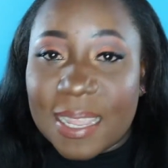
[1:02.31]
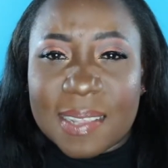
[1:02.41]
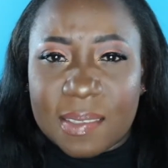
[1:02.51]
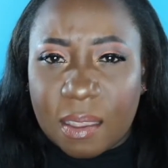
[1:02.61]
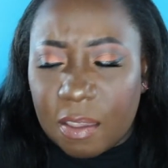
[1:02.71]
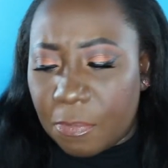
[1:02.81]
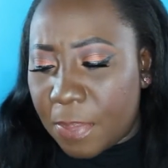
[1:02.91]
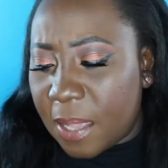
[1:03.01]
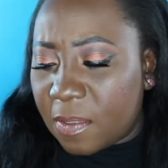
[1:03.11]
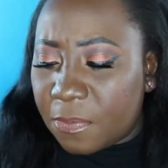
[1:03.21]
there's
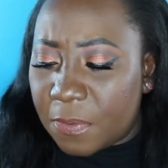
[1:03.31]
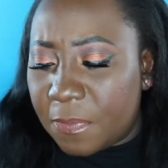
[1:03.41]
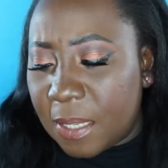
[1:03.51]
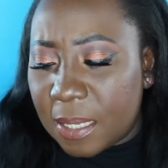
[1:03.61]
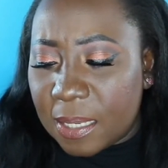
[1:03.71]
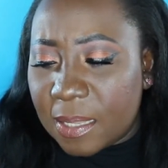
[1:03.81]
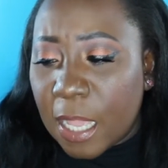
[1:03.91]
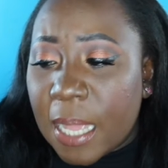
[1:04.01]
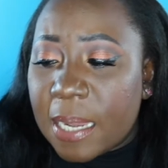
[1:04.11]
FPS 15 in it.